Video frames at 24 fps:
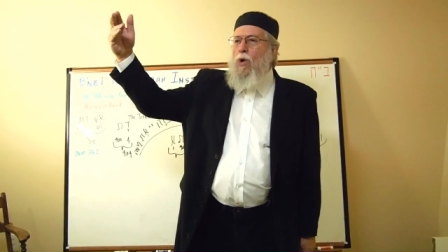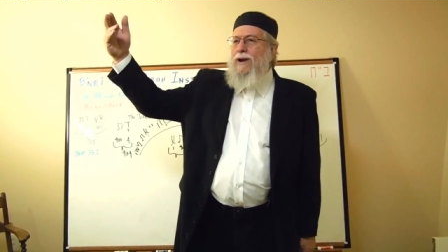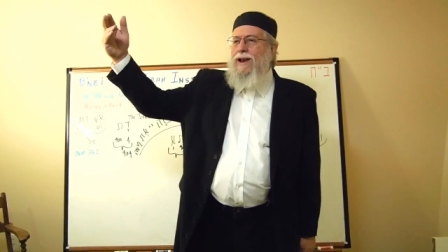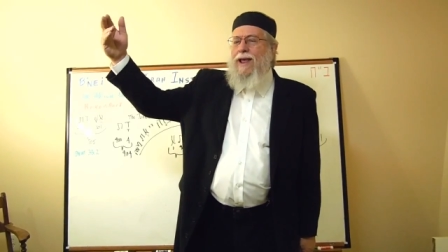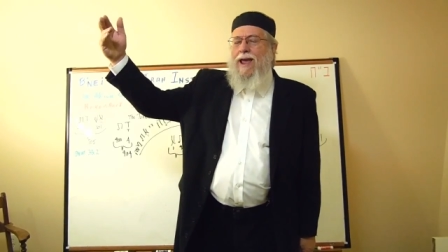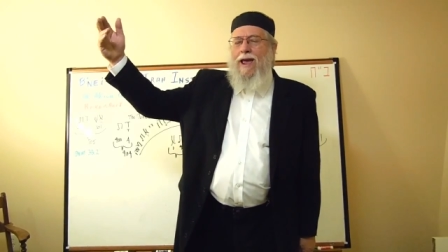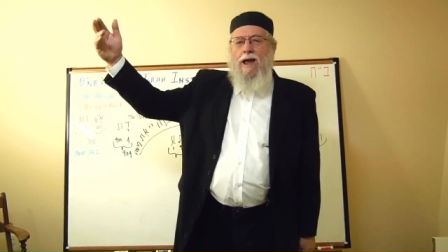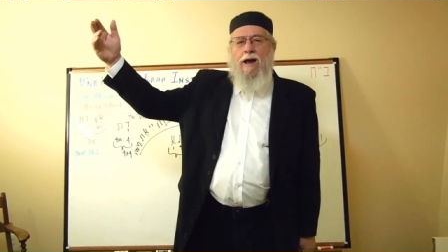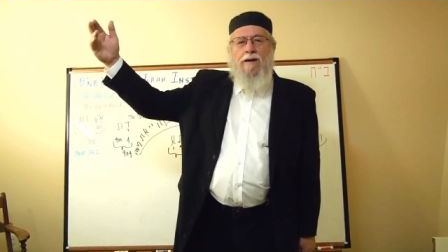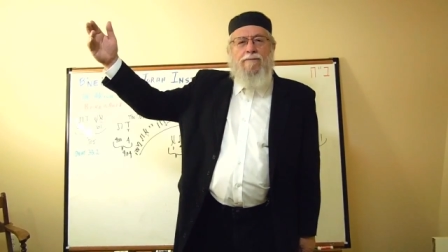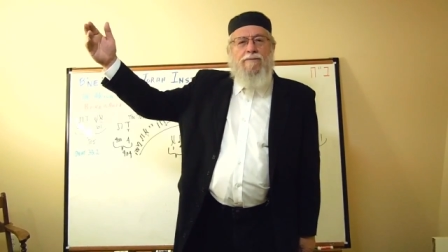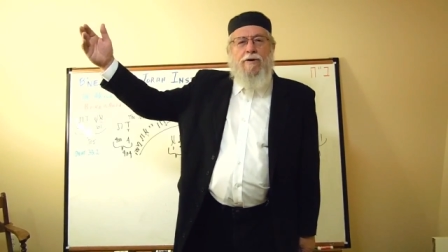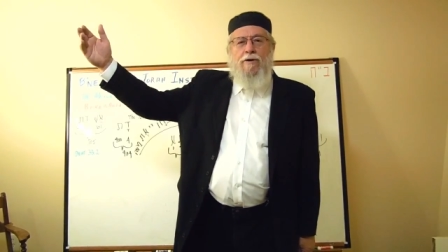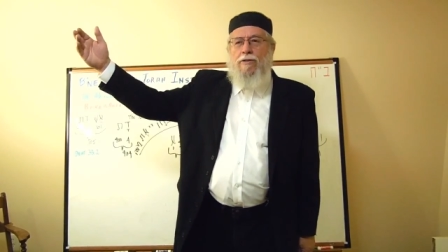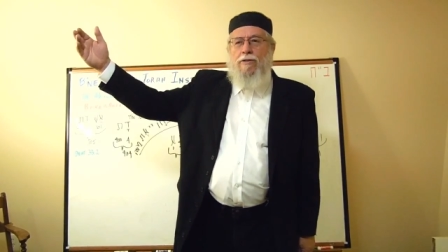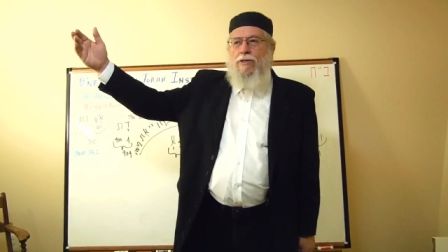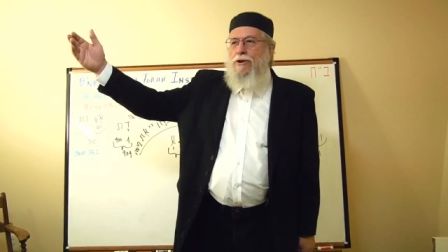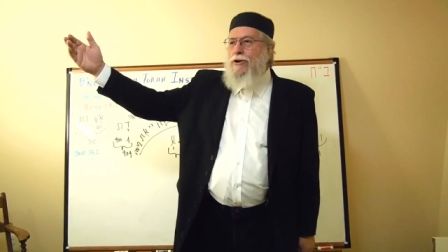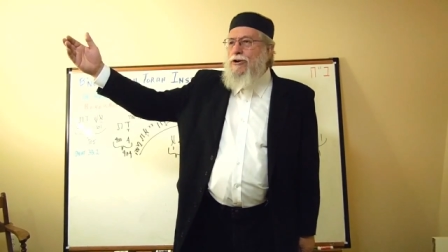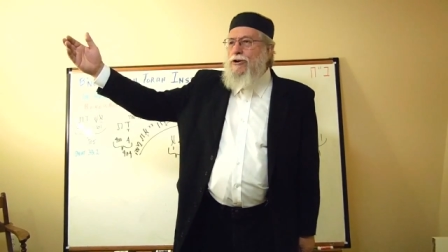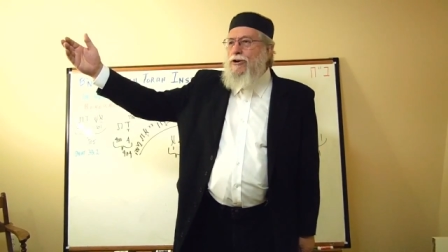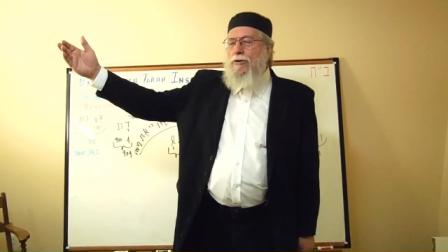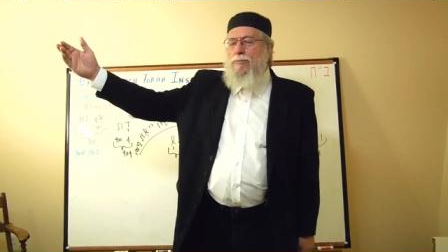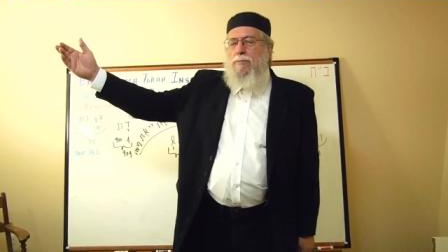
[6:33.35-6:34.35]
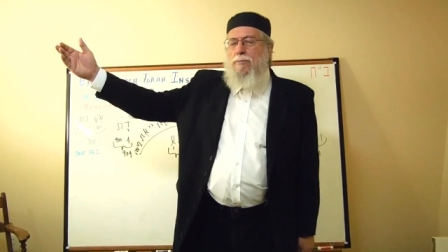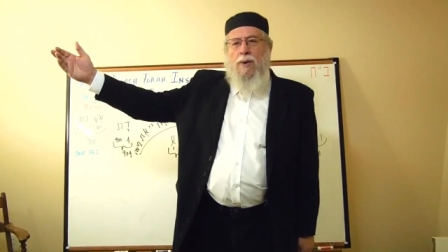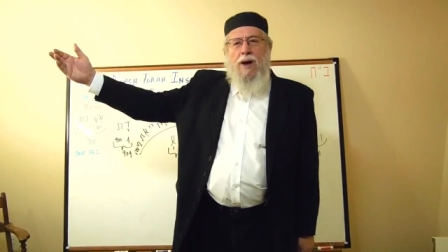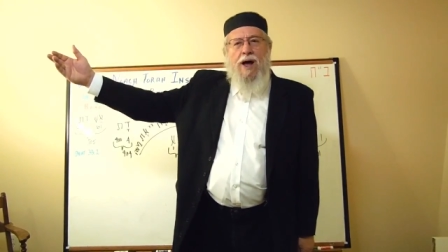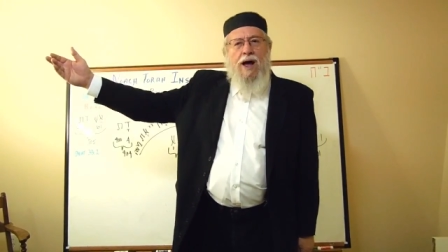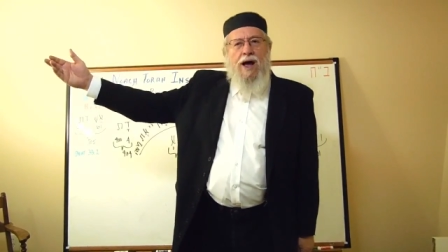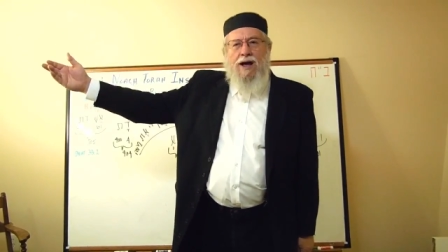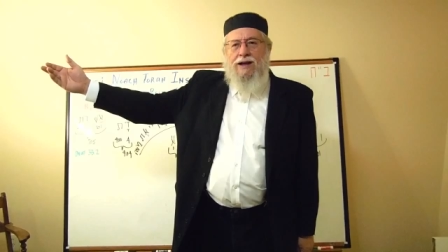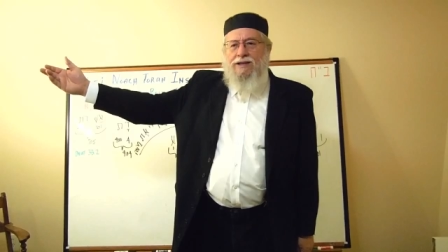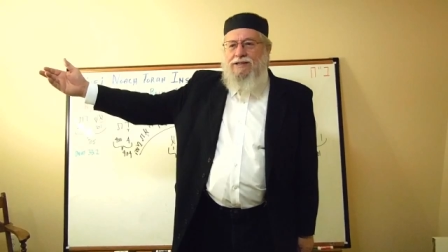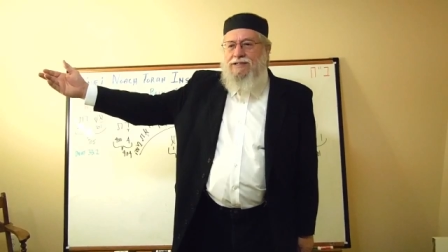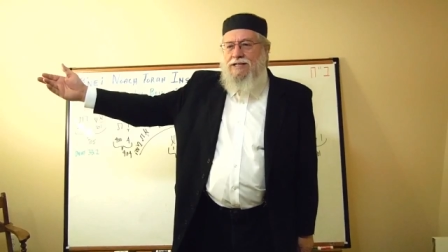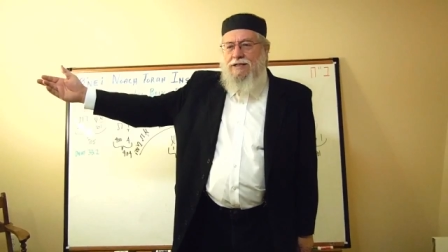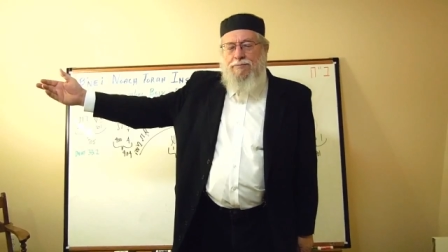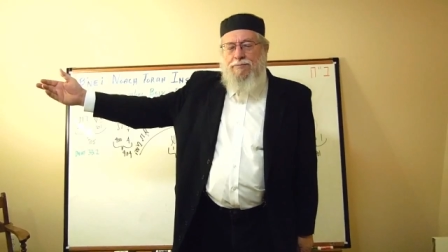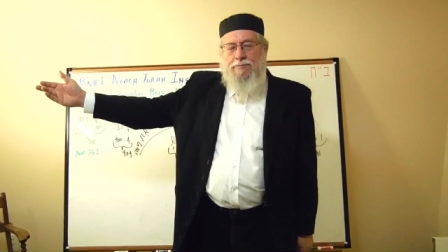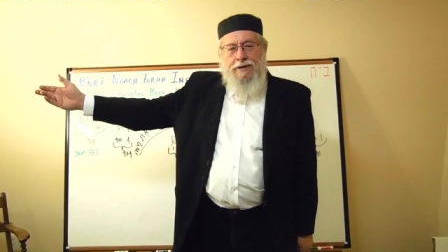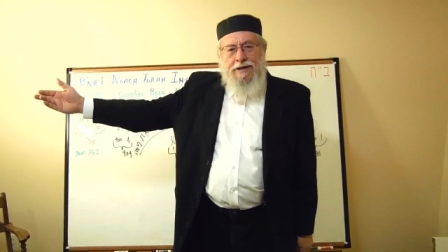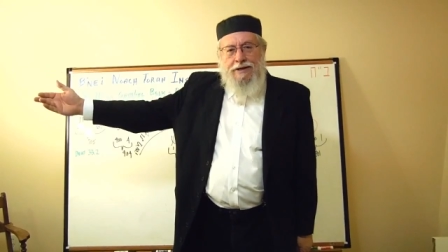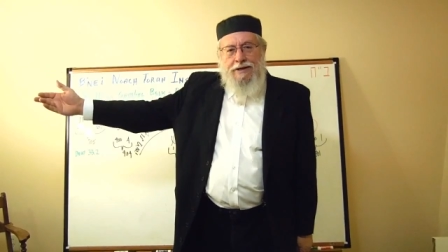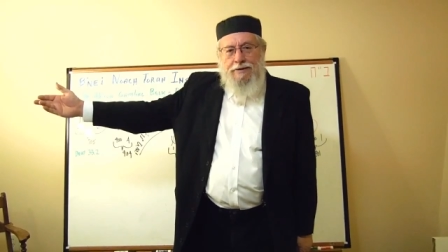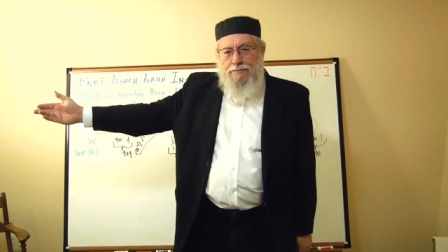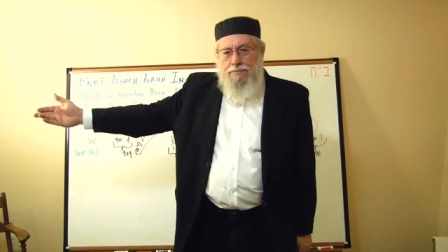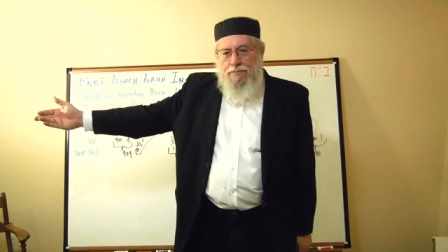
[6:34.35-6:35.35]
whatever there could
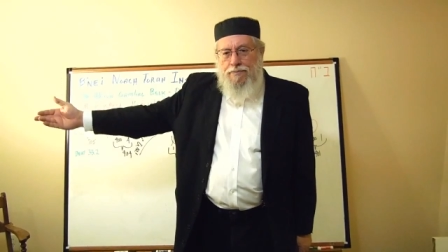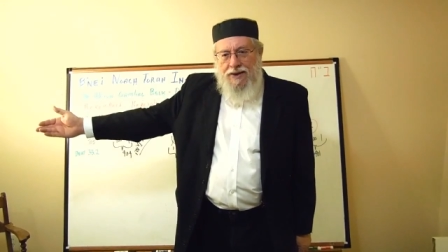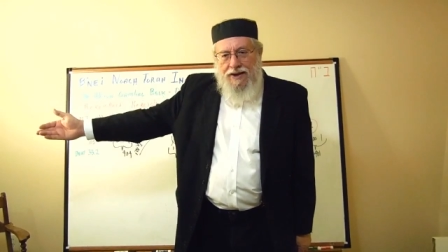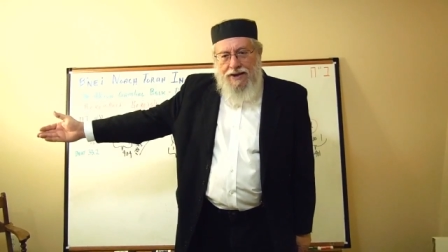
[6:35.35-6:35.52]
possibly